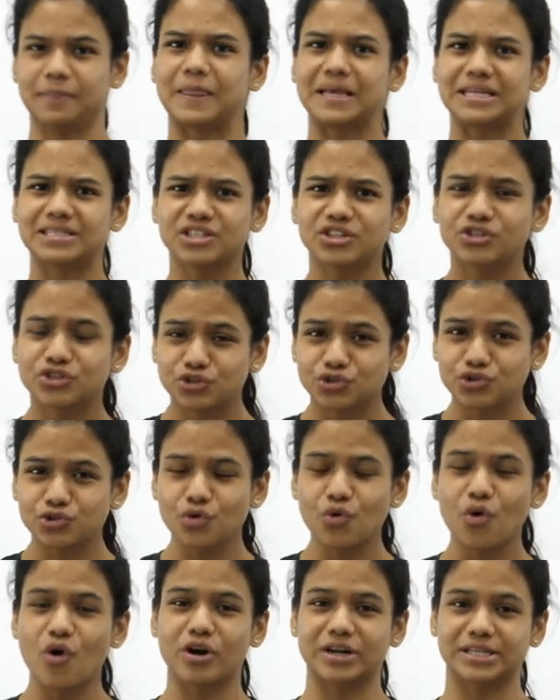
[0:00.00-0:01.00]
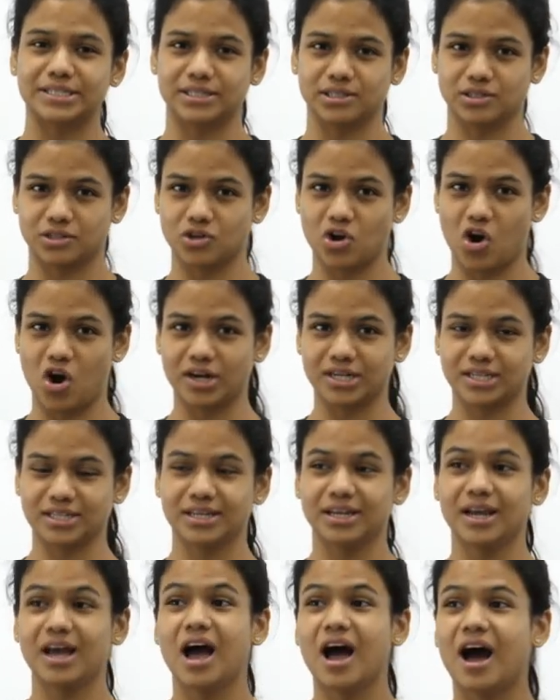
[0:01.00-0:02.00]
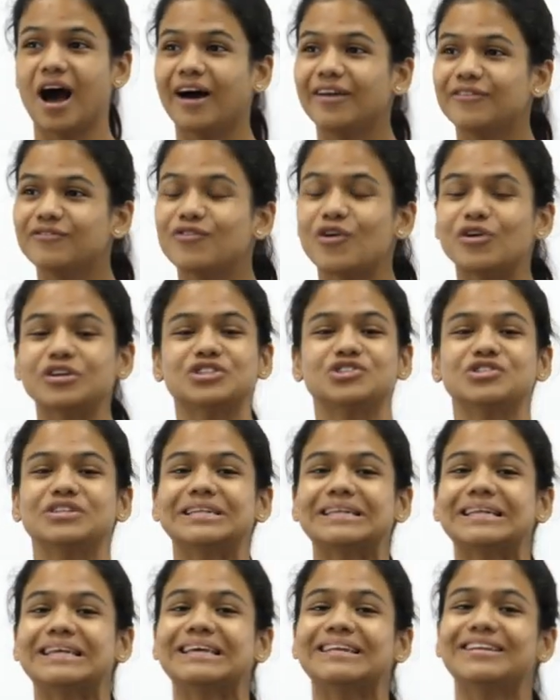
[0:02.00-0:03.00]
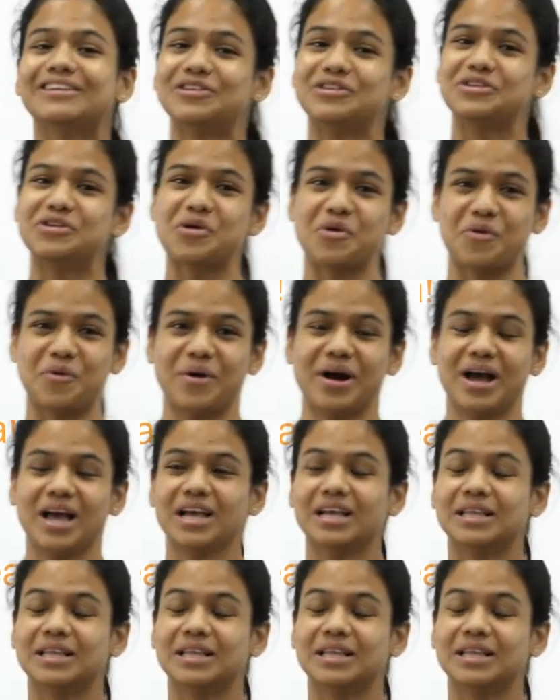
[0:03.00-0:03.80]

Is it true or is it not? Unfortunately, no.